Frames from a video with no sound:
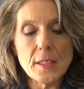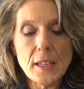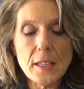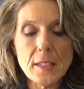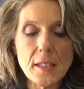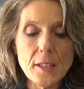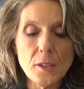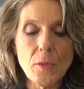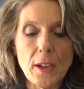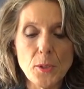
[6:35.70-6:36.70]
CDC's
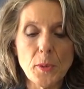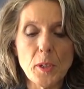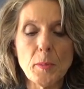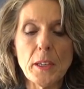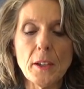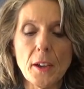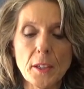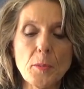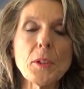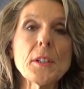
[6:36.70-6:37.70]
Advisory Committee
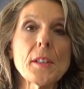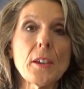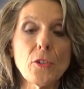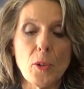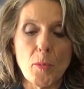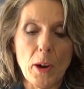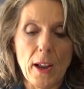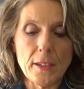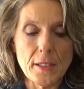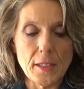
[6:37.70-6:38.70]
on Immunization
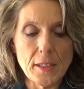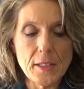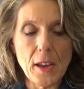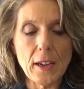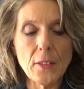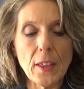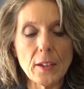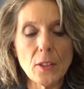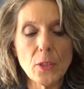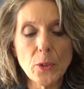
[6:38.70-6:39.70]
Practices stated
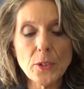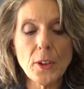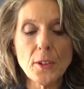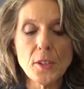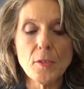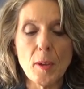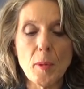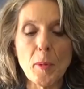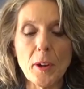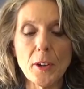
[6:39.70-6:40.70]
that a third dose of
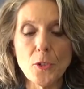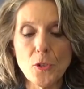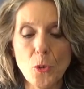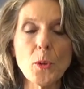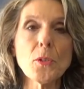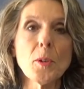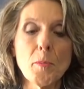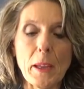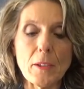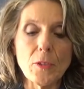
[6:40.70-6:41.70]
MMR has short
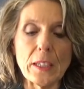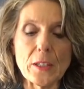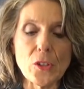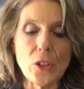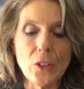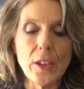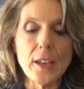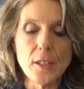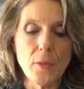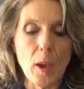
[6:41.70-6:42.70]
term benefits in the
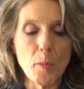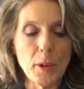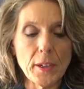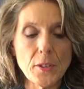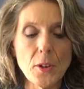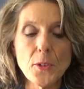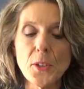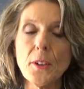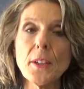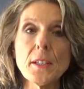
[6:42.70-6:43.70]
case of outbreaks, no
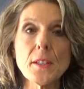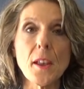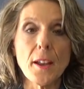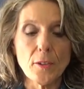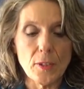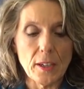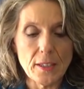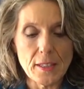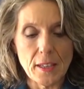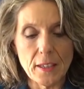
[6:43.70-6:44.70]
serious side
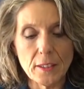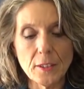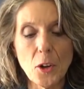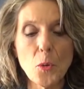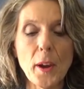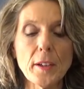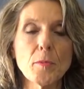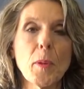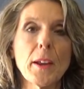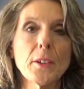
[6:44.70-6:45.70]
effects, and a low rate
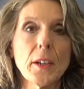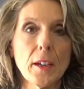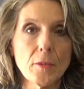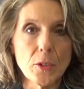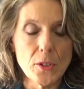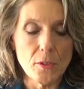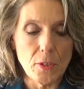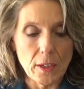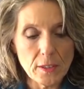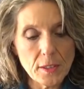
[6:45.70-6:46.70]
of minor adverse
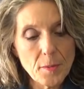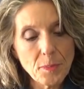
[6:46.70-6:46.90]
effects.